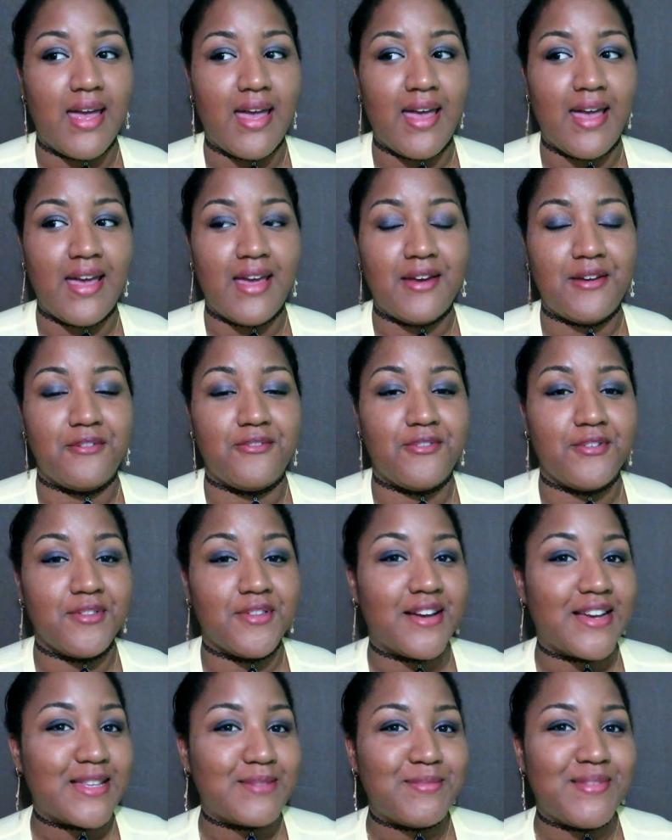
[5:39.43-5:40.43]
And if you
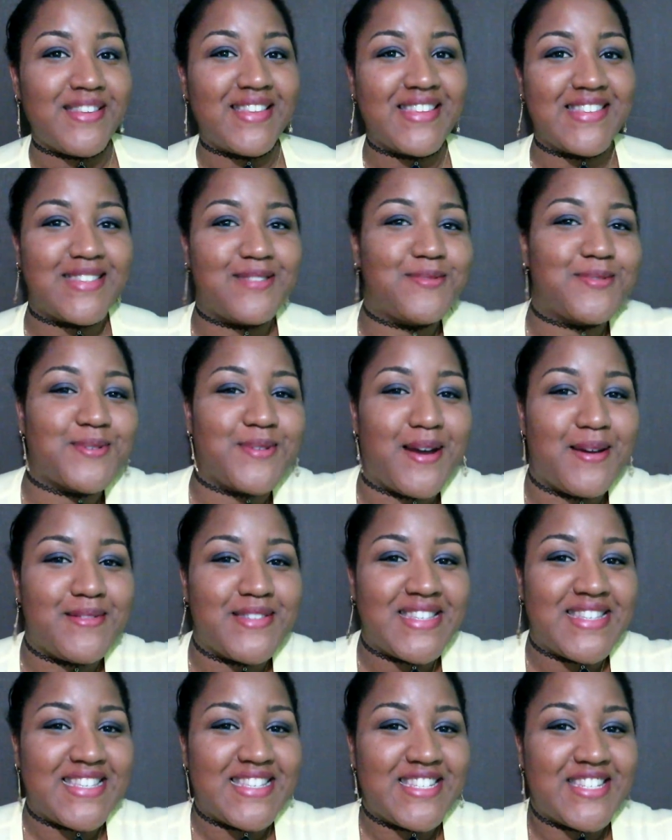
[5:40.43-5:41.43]
like me, then subscribe
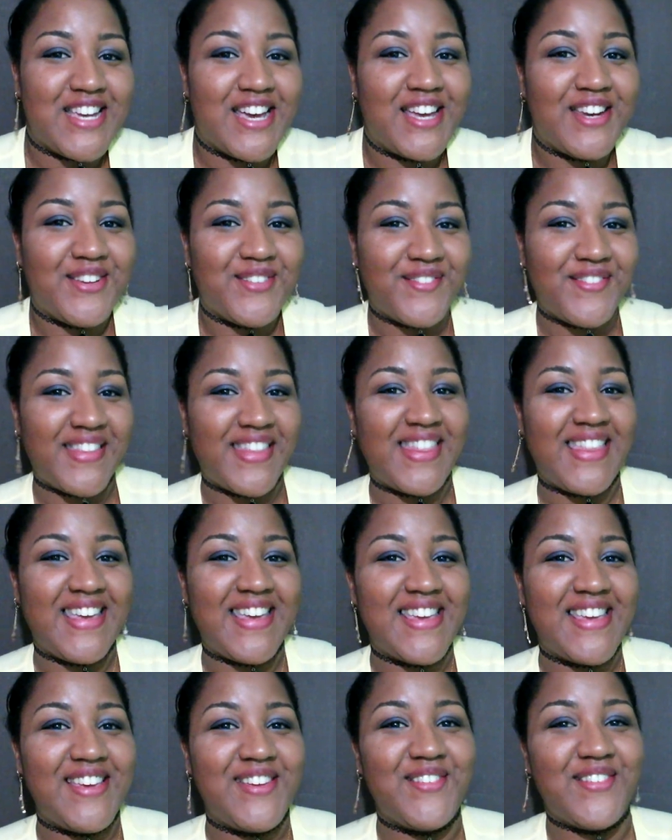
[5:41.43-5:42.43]
to this channel.
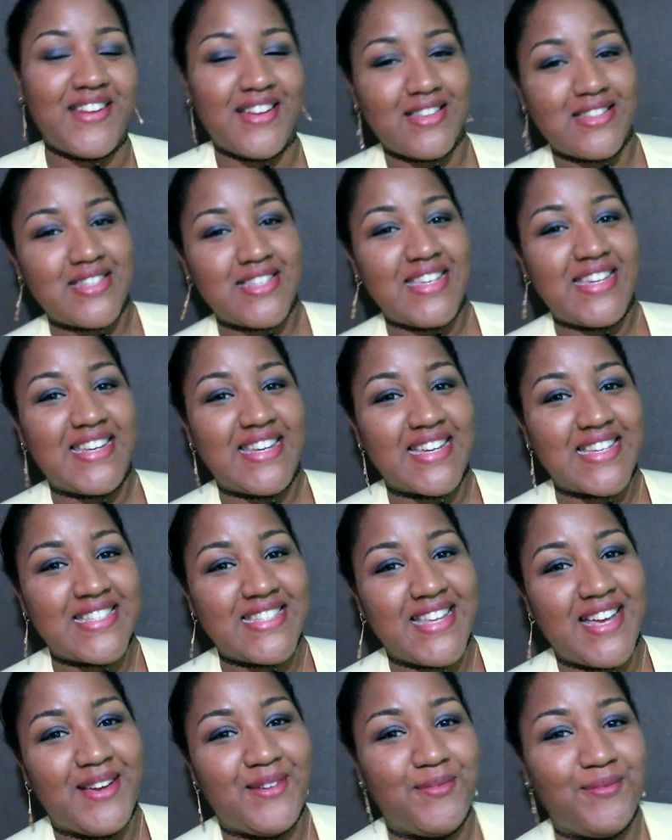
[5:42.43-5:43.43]
Thank you, and I'll see you next
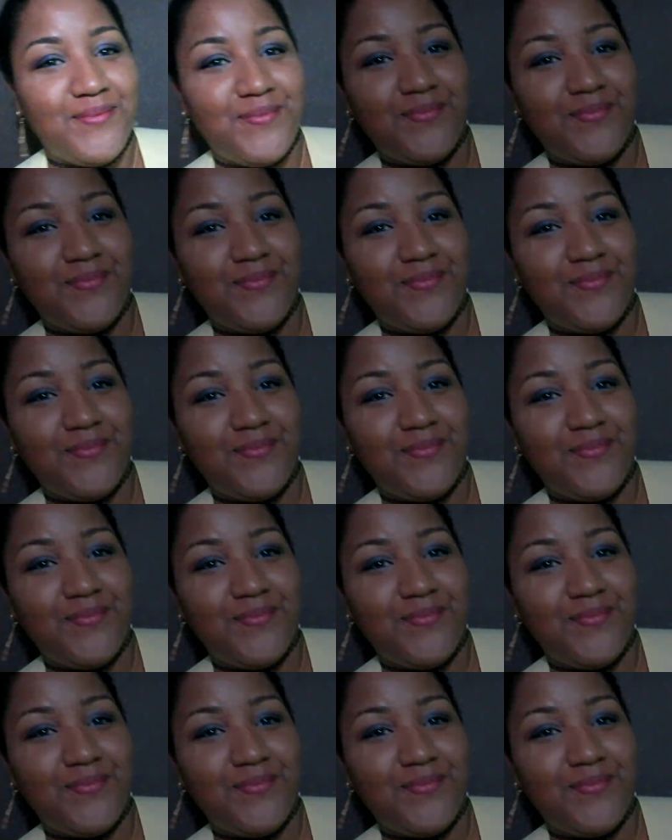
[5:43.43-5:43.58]
time.